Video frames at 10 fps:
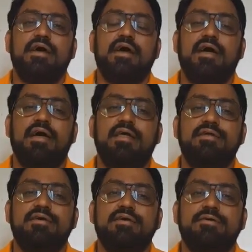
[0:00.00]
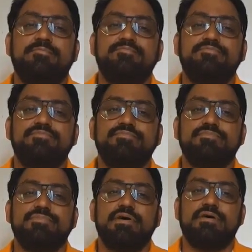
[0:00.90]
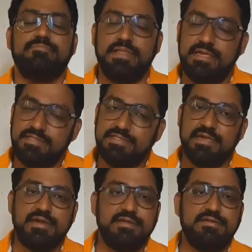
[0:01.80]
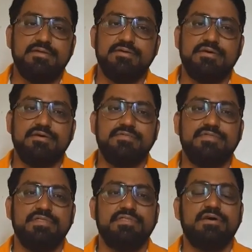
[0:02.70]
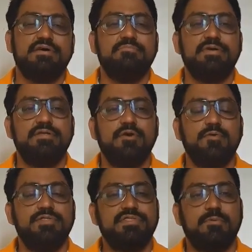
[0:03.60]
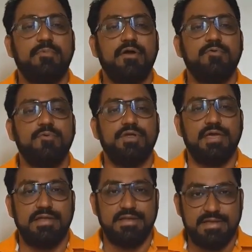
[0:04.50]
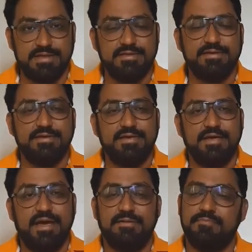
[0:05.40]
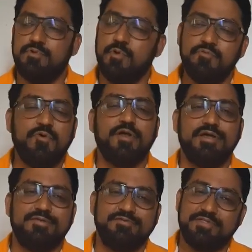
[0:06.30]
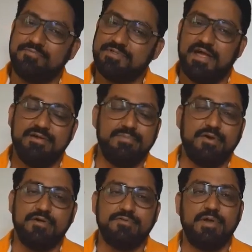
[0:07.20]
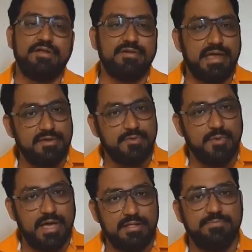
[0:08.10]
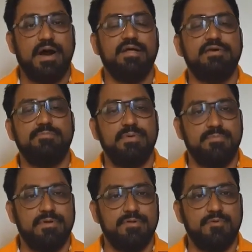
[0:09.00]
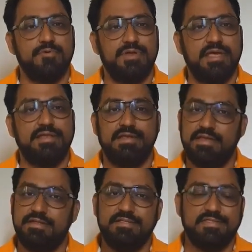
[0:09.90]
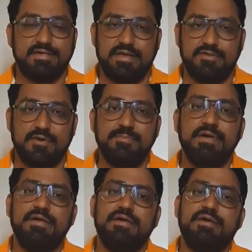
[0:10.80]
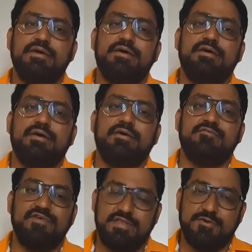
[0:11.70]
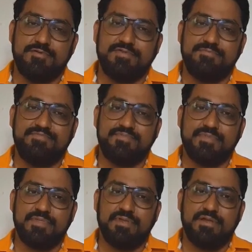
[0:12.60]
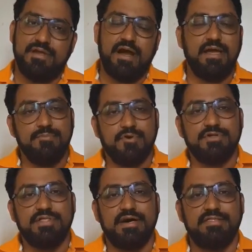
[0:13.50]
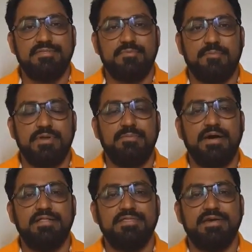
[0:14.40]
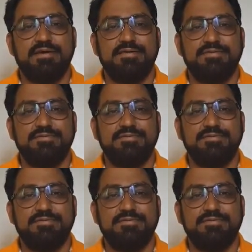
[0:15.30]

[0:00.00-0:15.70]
And please share this video with someone who really need, and don't forget to subscribe, because we are trying to help other people who really need this kind of videos. I am Dr. Das from Tiba Healthcare,